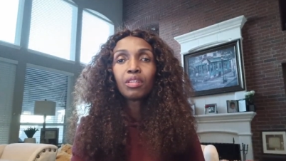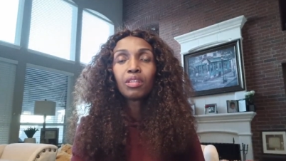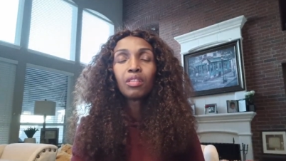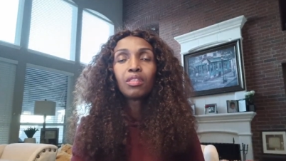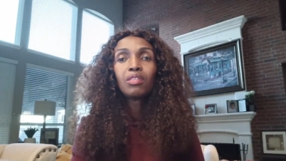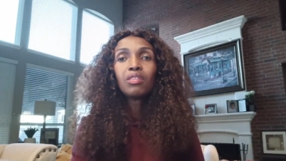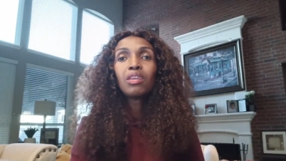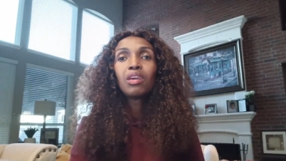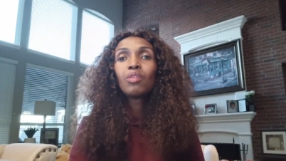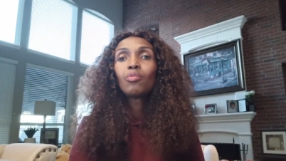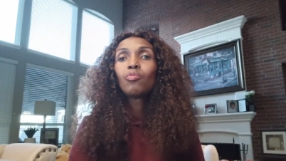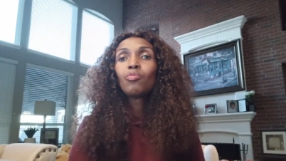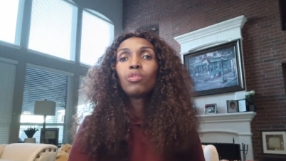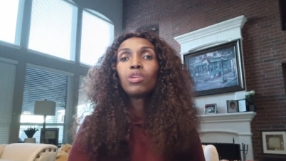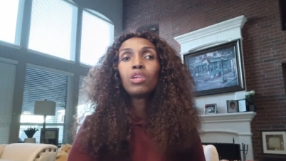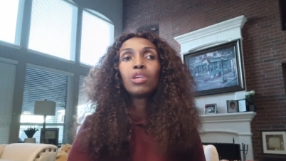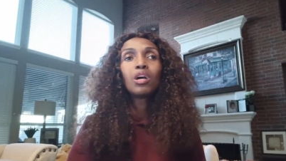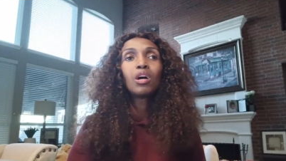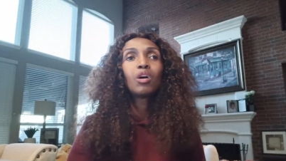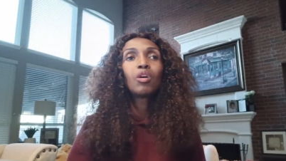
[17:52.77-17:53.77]
then
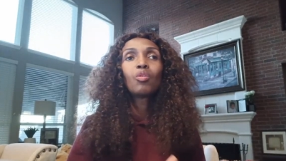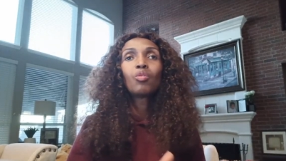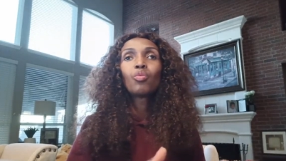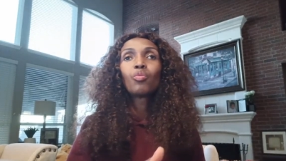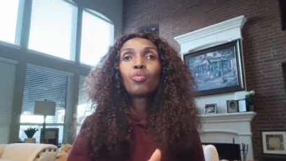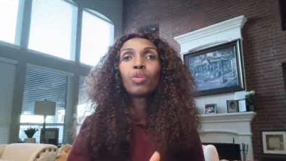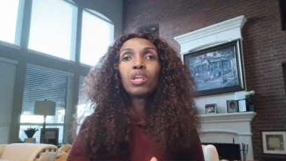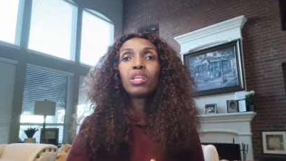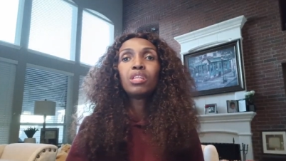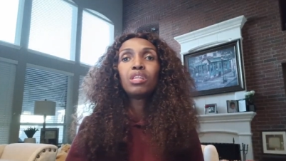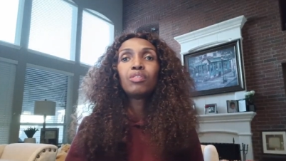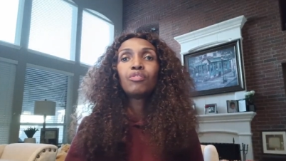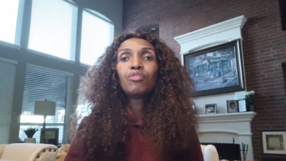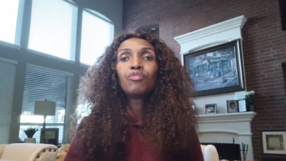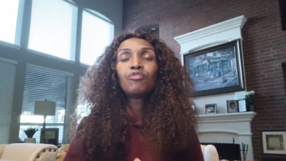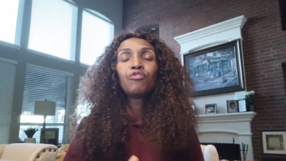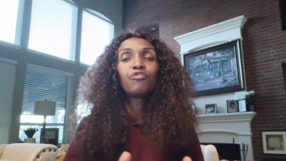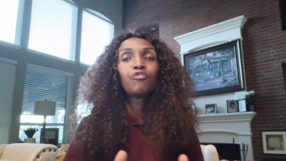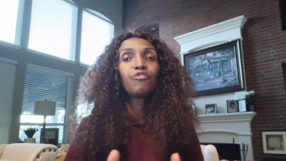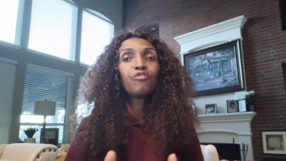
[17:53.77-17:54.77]
we are already
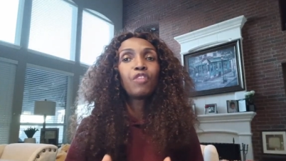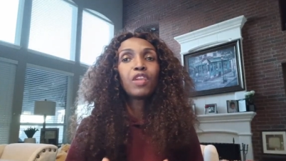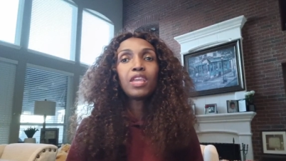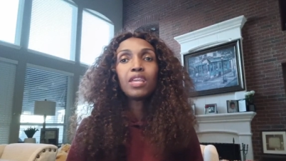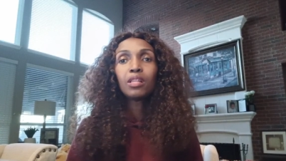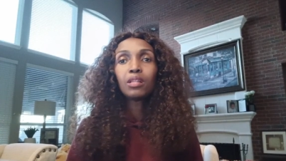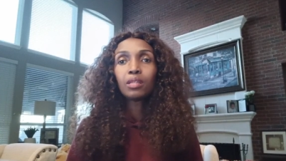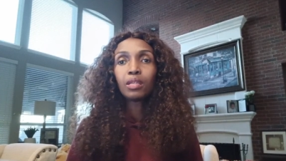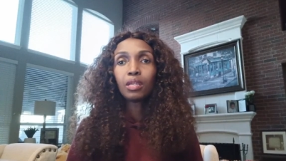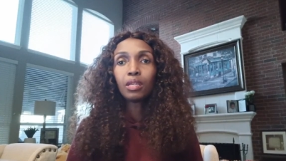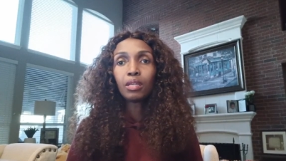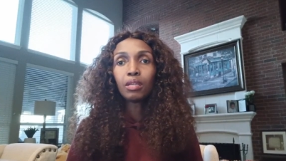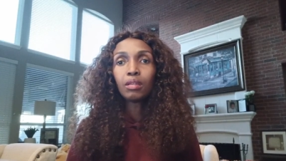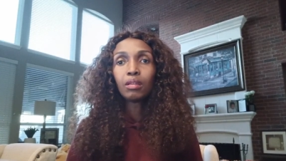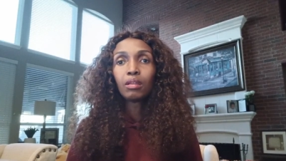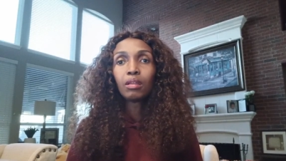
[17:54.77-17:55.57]
failing